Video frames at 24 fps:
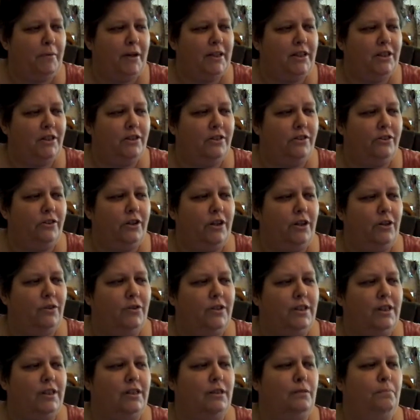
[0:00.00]
my digital queue
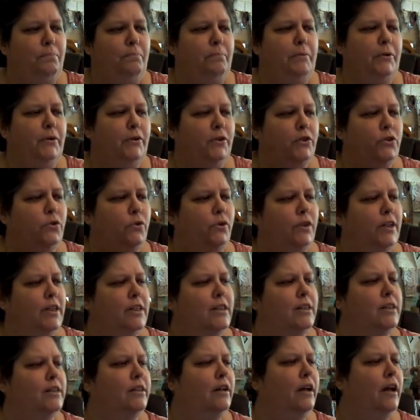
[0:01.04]
is The
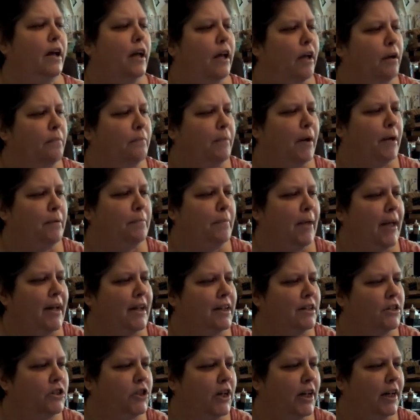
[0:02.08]
Spiritualist by
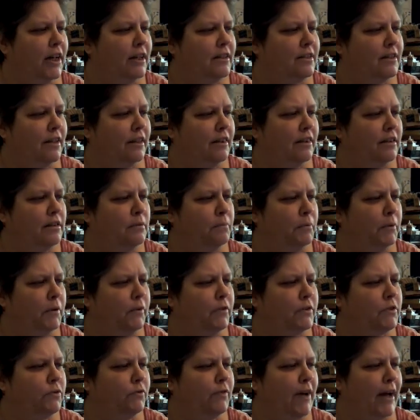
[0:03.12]
Megan Chance, and this book
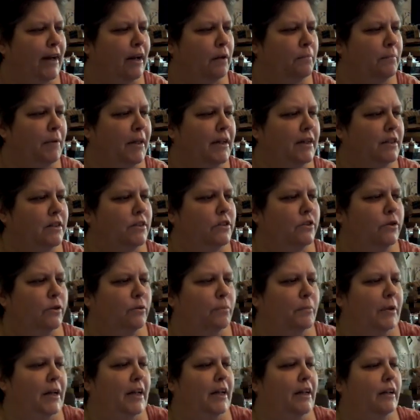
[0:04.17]
was recommended to
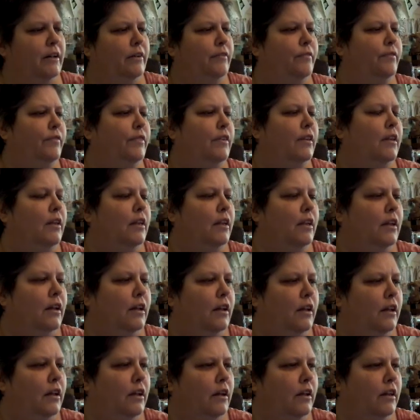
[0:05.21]
me.
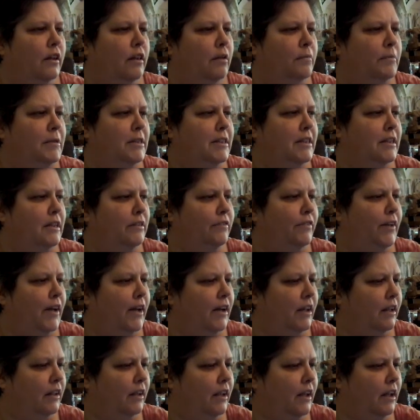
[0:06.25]
Let me see if I
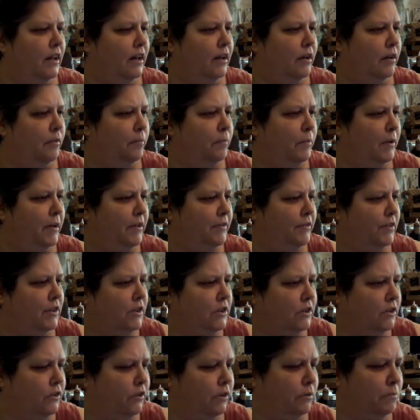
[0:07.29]
can get a brief
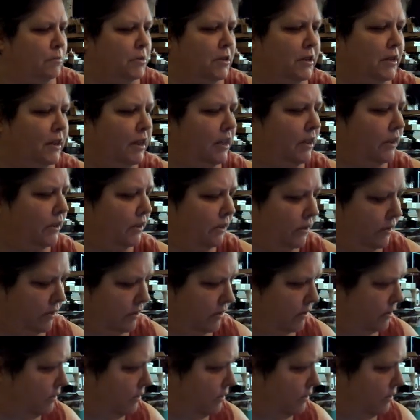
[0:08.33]
description here.